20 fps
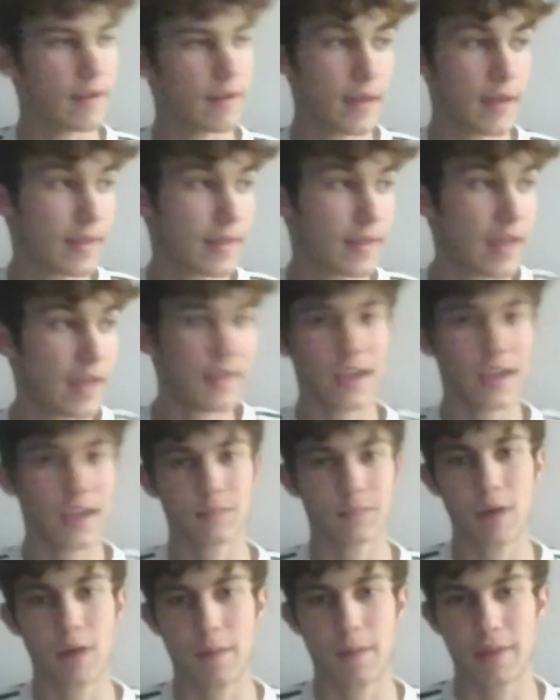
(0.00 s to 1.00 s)
That's my
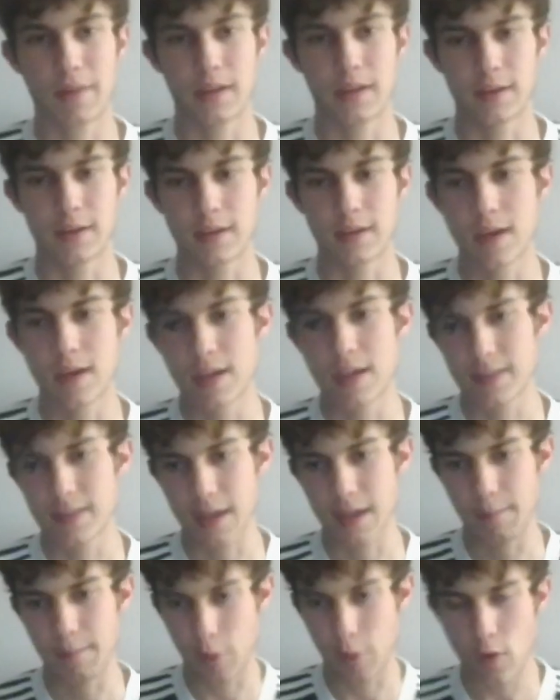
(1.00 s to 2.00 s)
opinion. They've
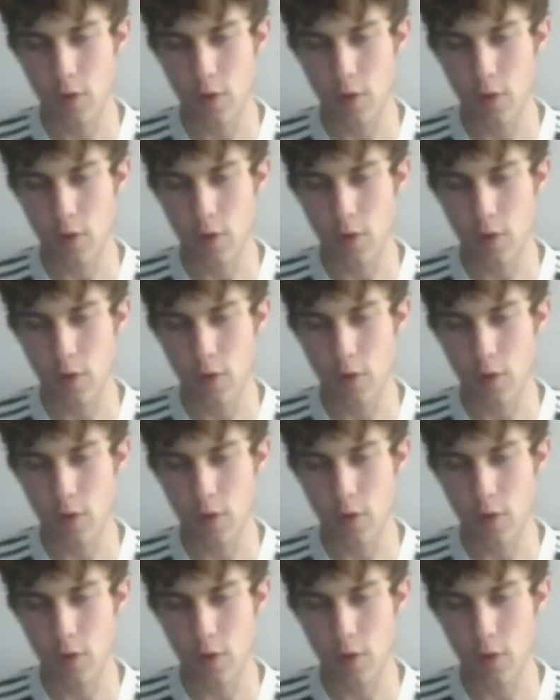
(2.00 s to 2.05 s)
both